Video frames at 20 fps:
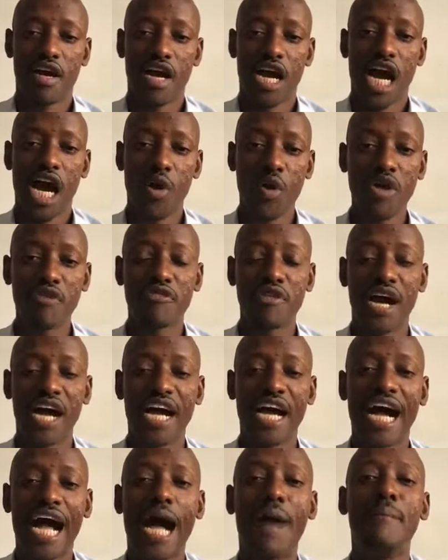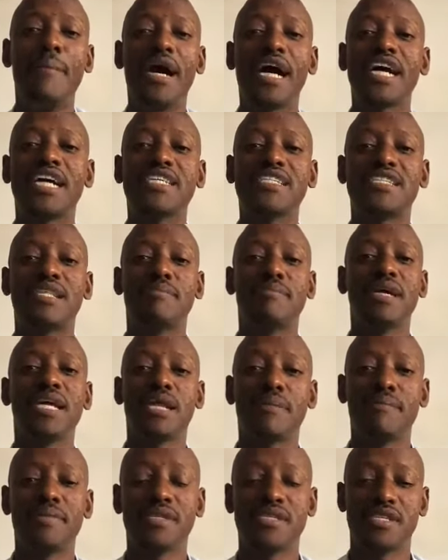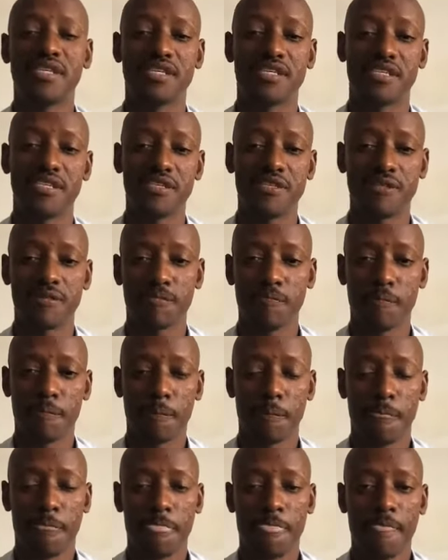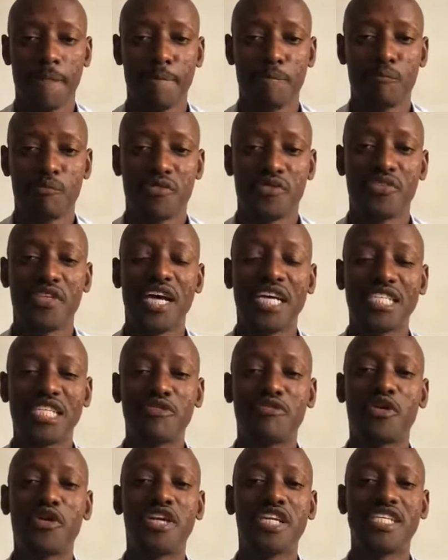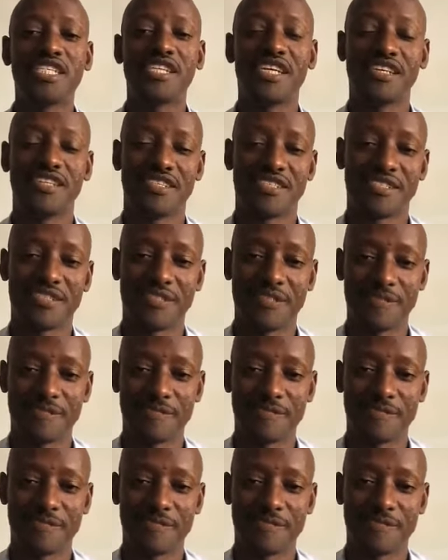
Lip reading: However, among the many businesses, there are several niches